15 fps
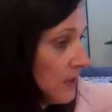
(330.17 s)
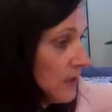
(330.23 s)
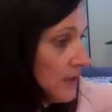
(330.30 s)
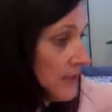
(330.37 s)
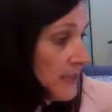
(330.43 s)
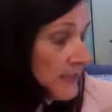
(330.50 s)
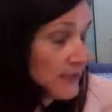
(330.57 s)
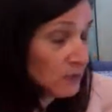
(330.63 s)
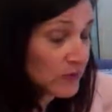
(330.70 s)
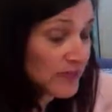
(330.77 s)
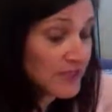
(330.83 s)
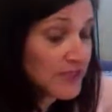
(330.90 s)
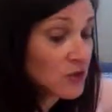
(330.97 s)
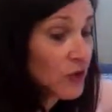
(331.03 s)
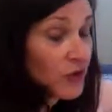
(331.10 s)
This
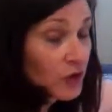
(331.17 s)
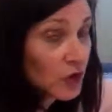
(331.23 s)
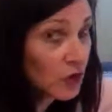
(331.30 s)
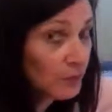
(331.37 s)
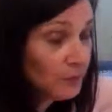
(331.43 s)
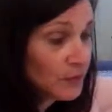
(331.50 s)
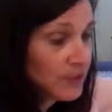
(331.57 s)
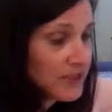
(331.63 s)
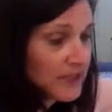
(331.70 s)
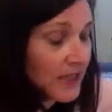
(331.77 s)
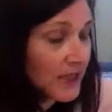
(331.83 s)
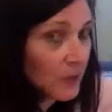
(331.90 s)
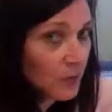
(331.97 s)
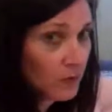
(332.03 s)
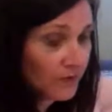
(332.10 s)
is not the compass
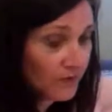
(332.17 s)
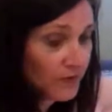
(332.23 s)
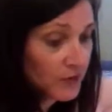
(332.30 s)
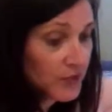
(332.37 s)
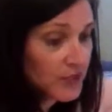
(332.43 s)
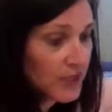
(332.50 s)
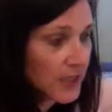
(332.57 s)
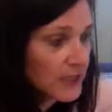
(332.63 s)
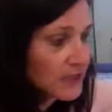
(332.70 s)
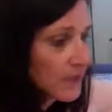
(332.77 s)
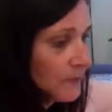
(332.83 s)
now for the desk.